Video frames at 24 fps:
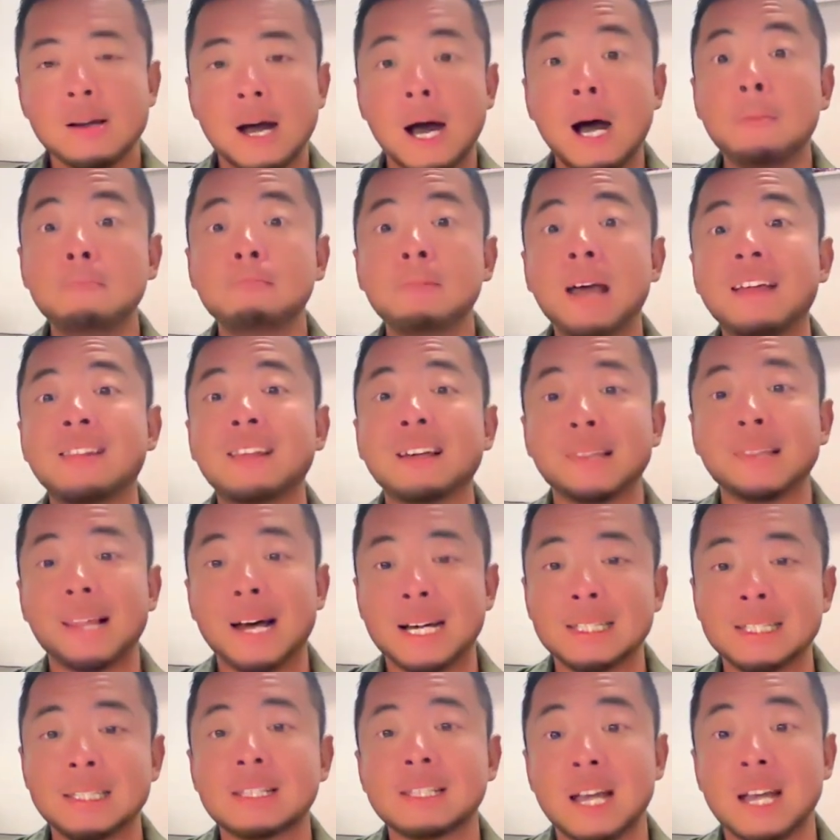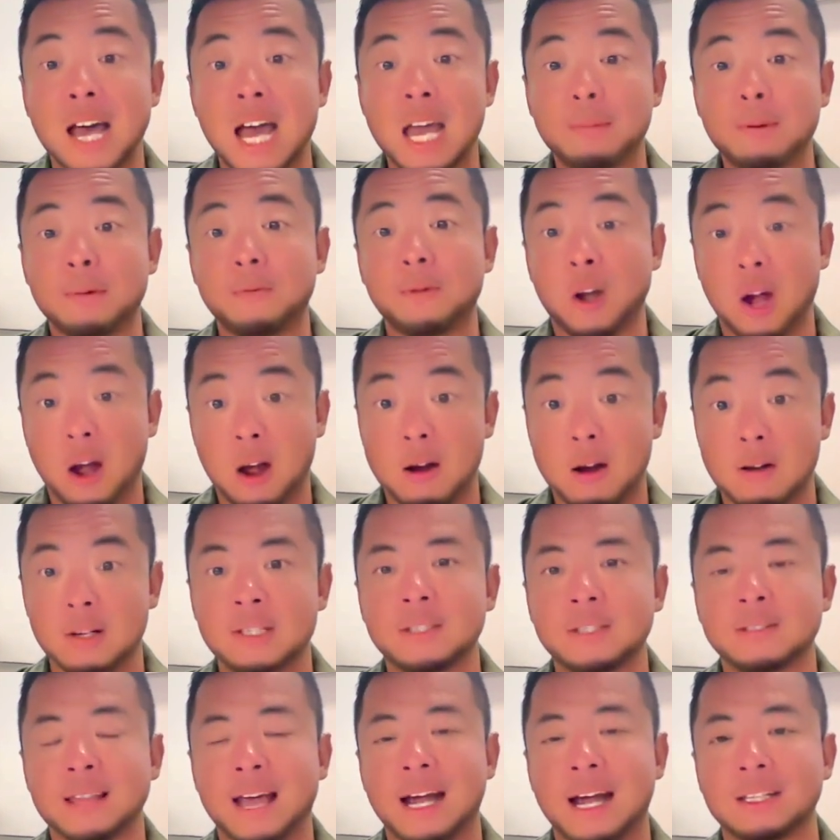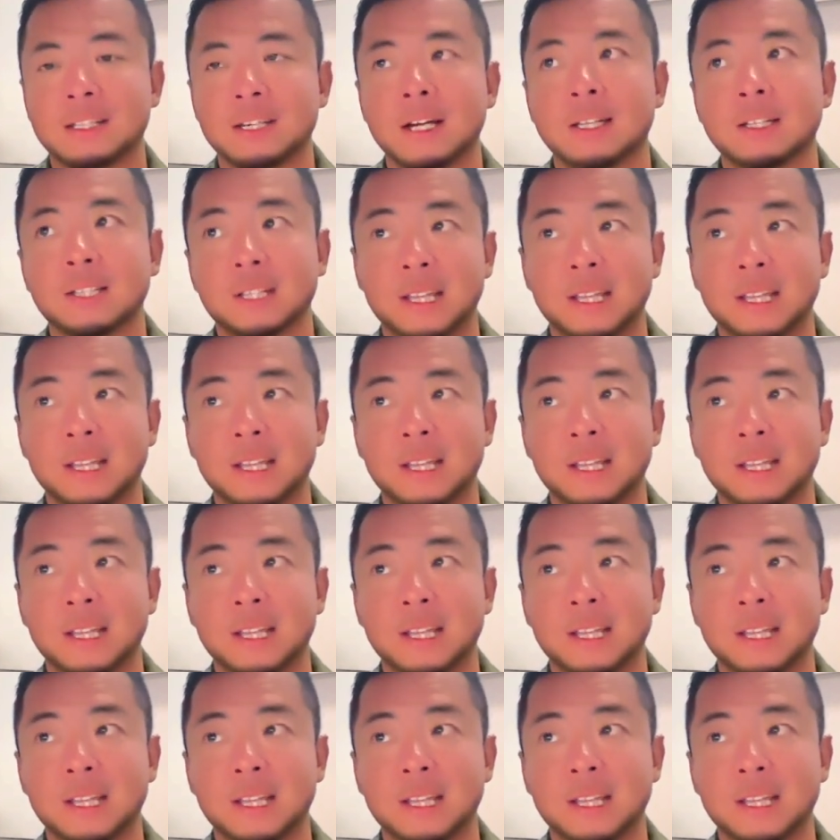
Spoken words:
And the last type of cards that